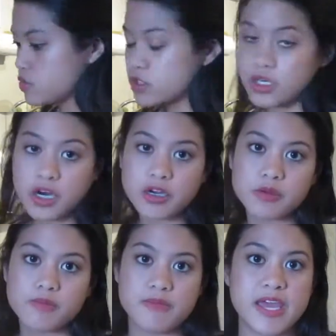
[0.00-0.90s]
start
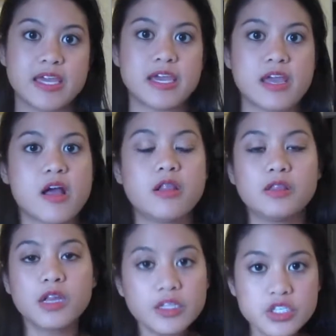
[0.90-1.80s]
making
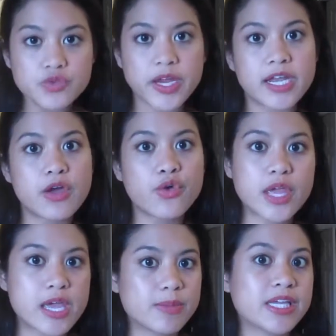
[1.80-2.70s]
lunch right now.
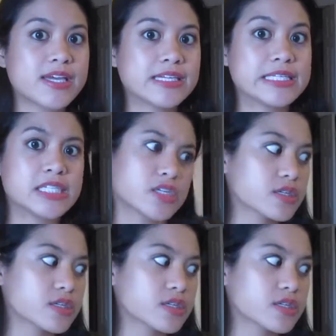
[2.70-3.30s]
Cami is still